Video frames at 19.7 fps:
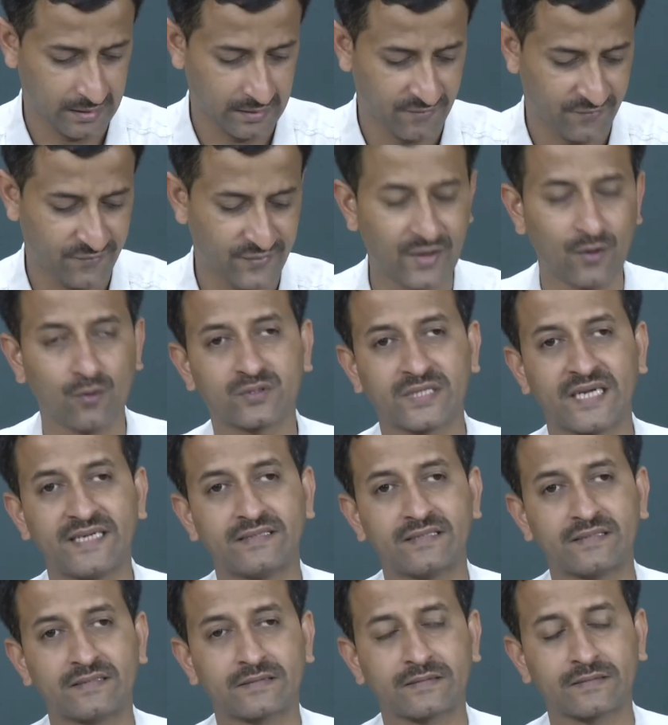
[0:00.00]
fellow
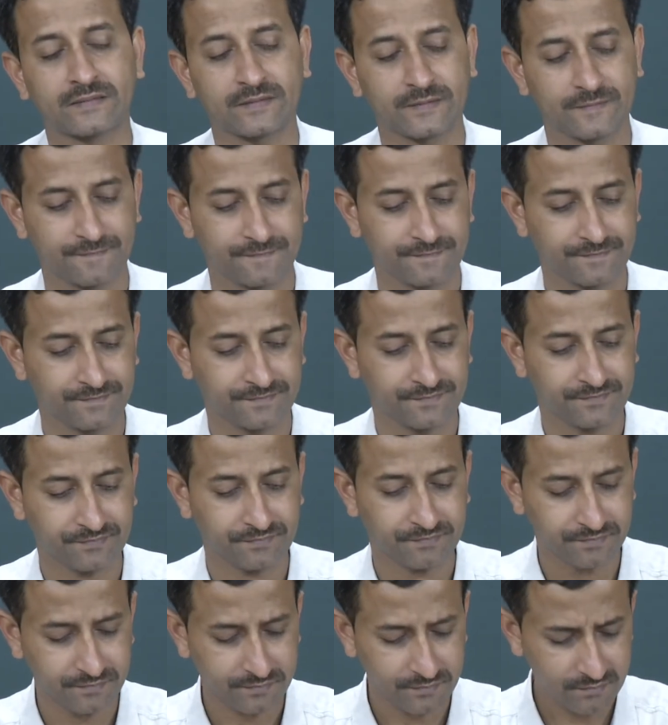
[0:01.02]
scientists.
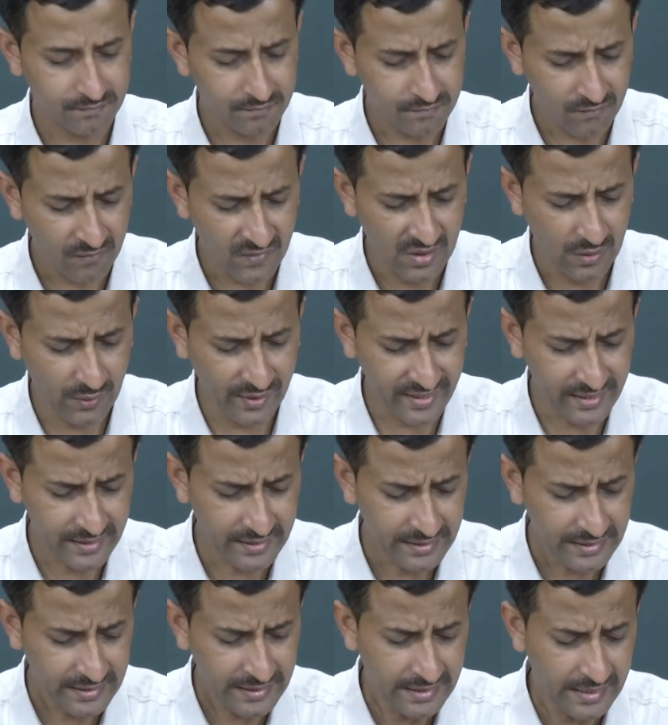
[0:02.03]
Okay?
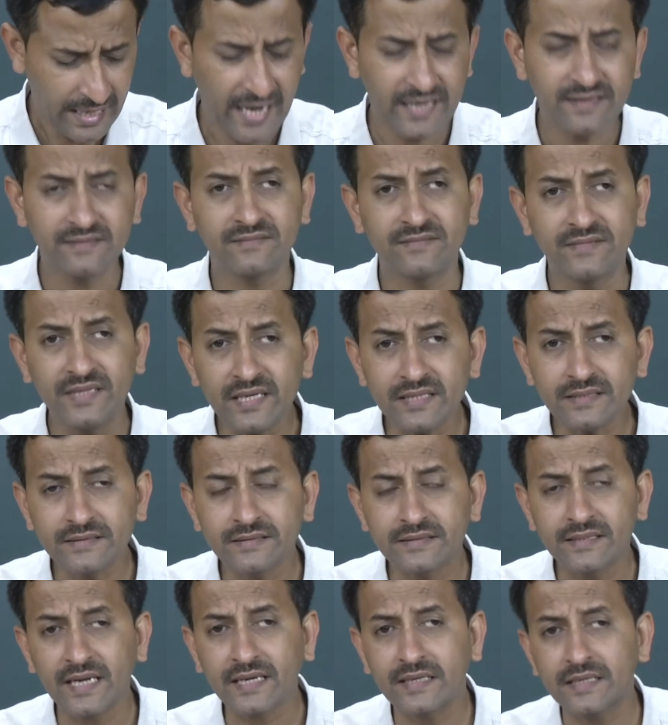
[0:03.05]
And this
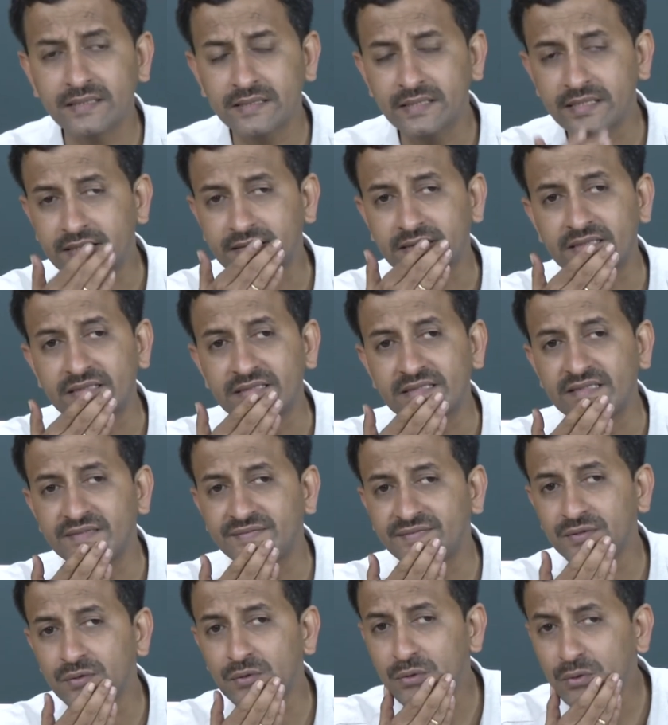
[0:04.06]
recognition, if
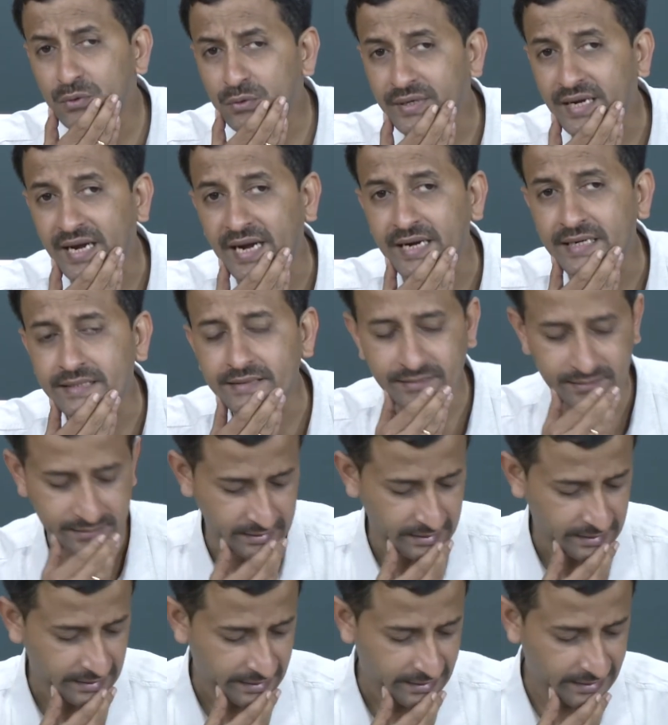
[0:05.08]
you look at,
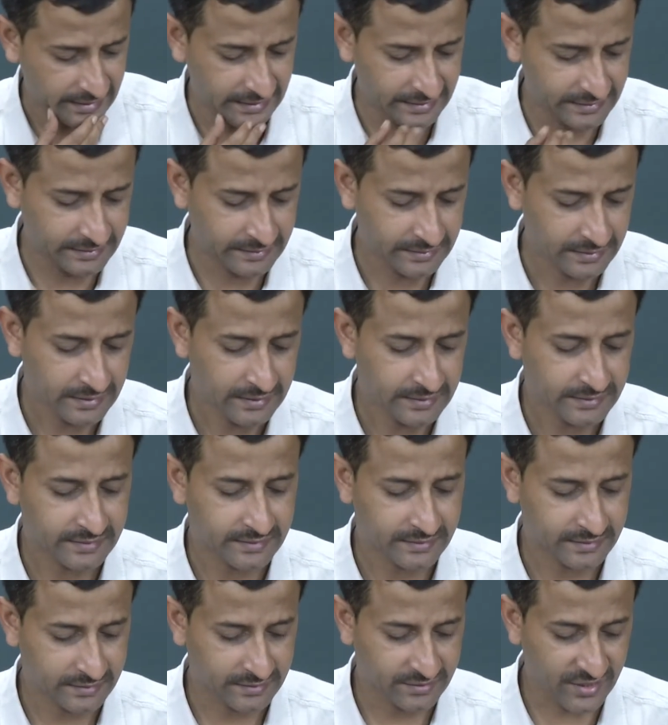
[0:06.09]
is
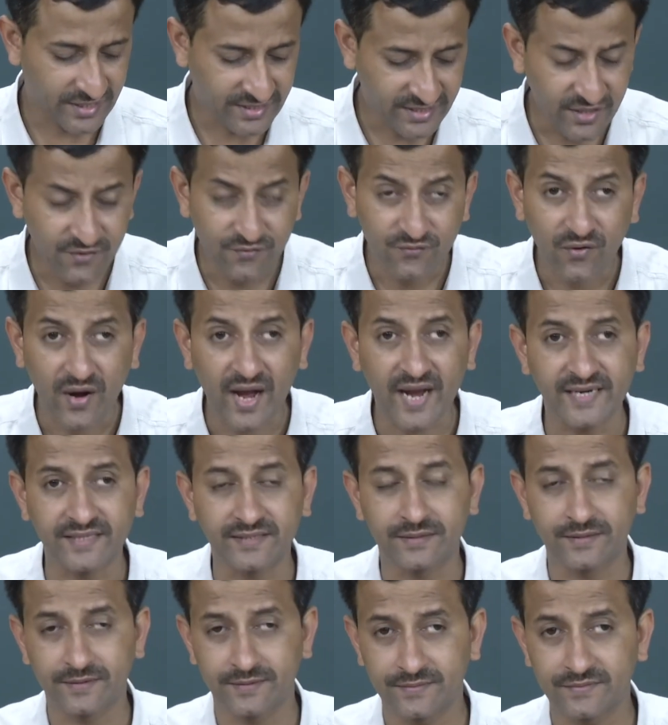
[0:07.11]
stratified.
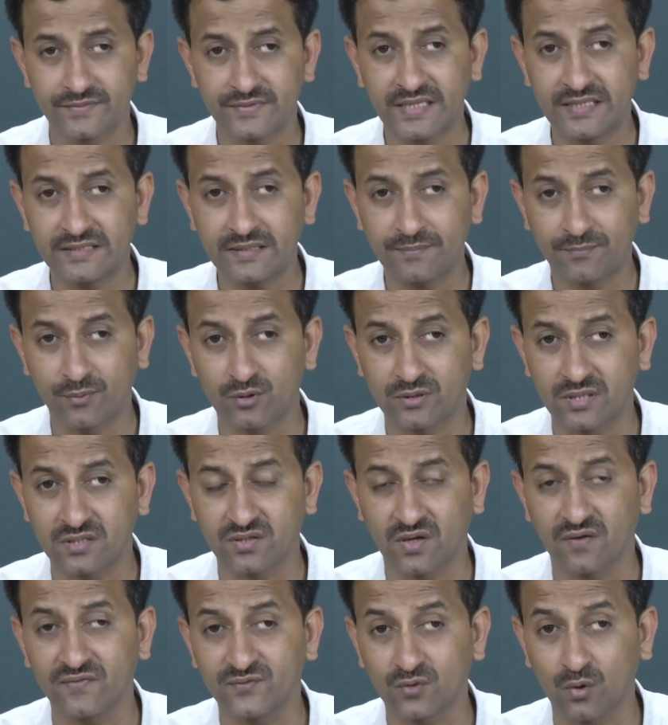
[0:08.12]
There is a process
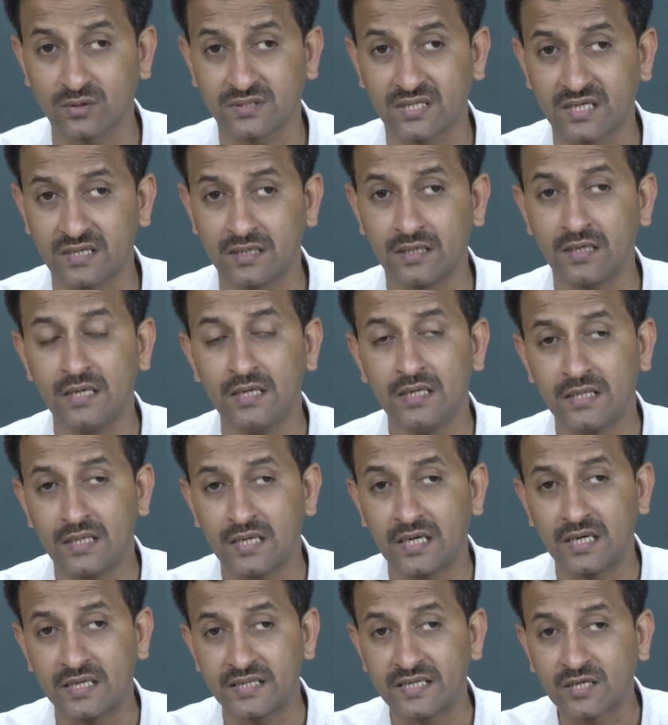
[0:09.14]
of social,
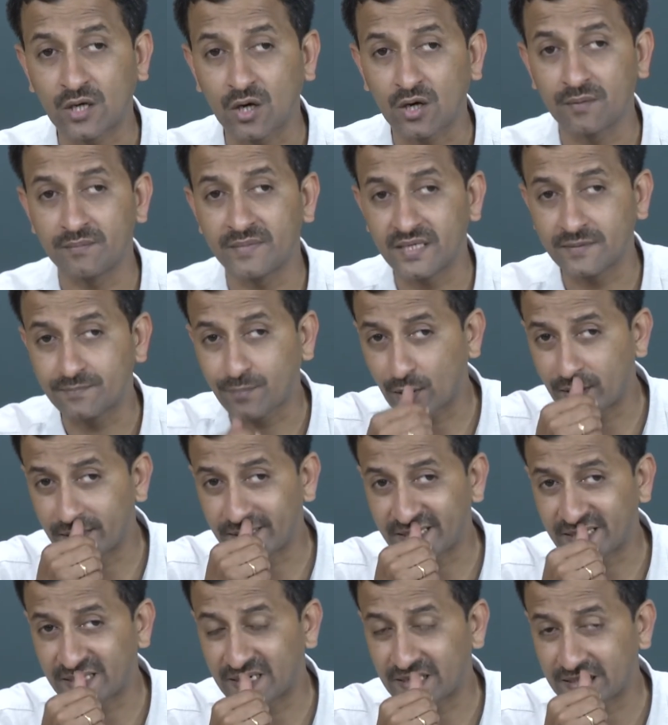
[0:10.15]
economic,
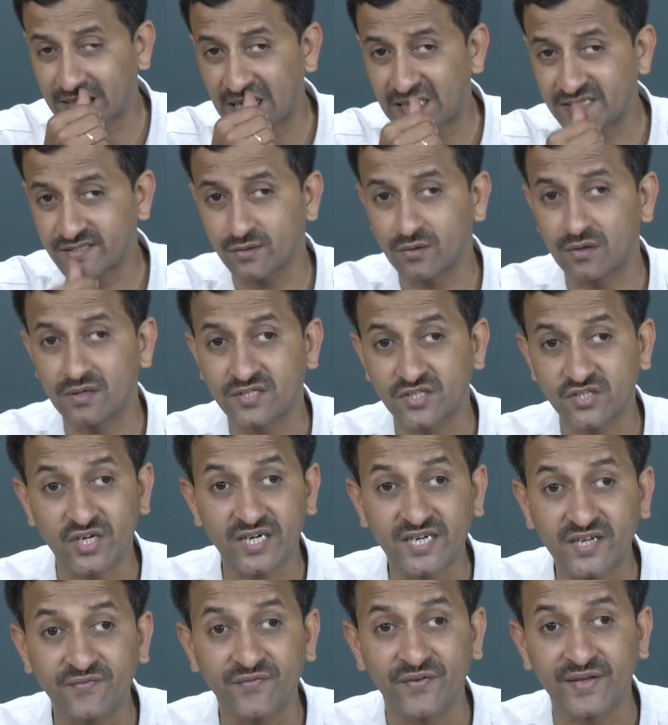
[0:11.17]
political, cultural
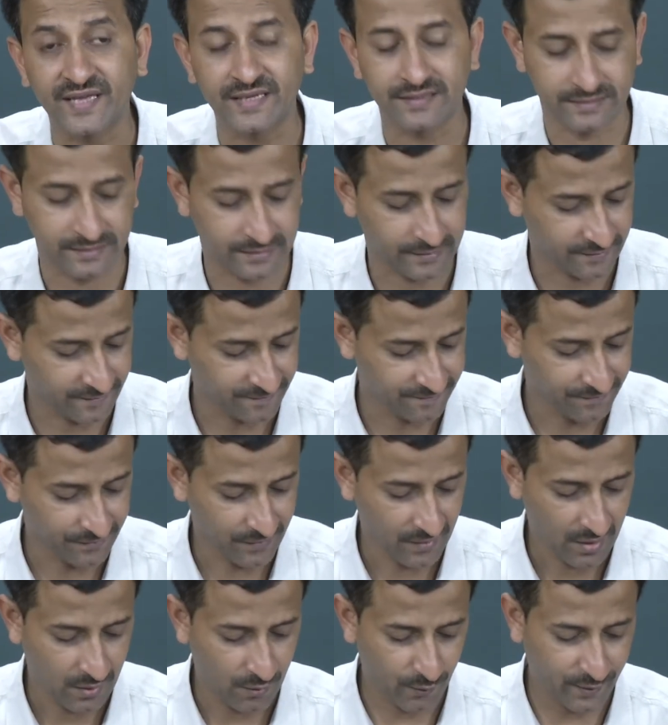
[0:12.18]
stratification.
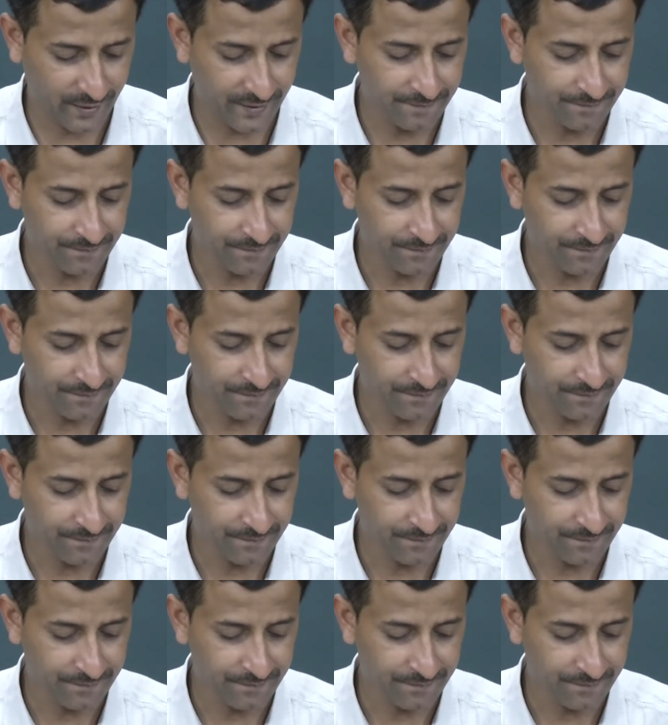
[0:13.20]
Okay?